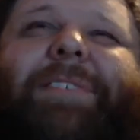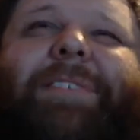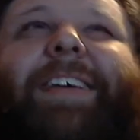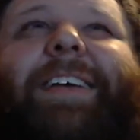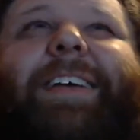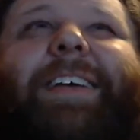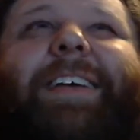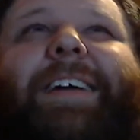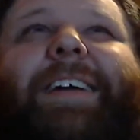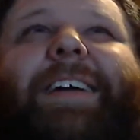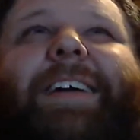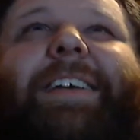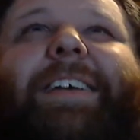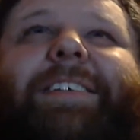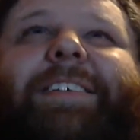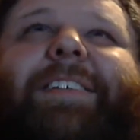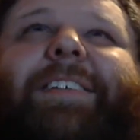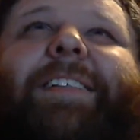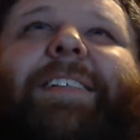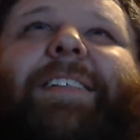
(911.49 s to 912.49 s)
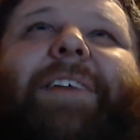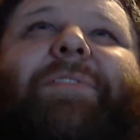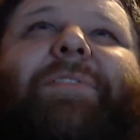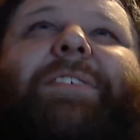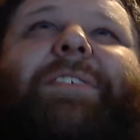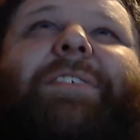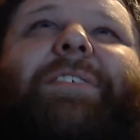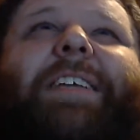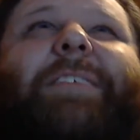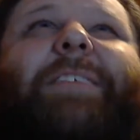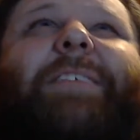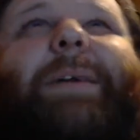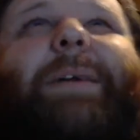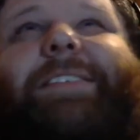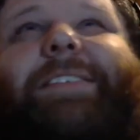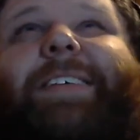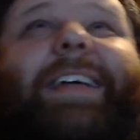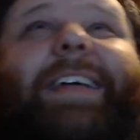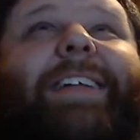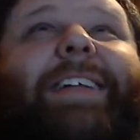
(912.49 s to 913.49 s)
thinking, I was like the levels,
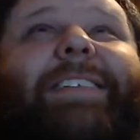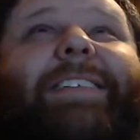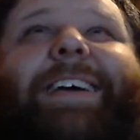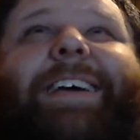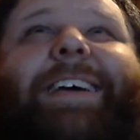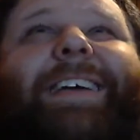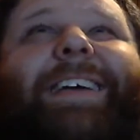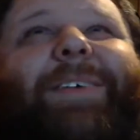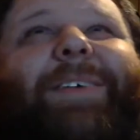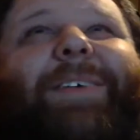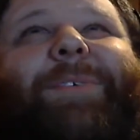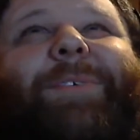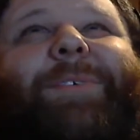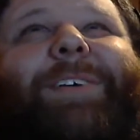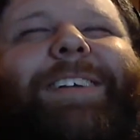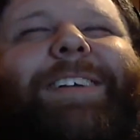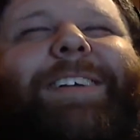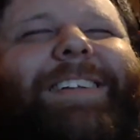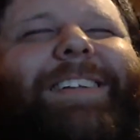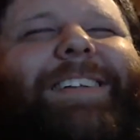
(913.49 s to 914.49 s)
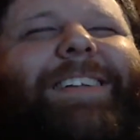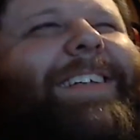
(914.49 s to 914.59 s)
especially that second one.